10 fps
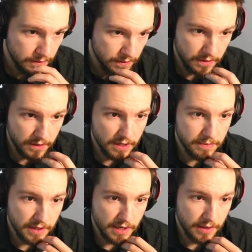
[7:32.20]
Yeah,
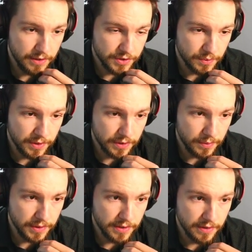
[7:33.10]
but now I just win the
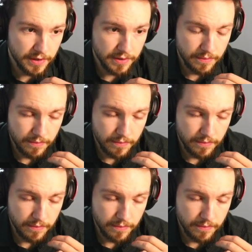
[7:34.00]
queen, right?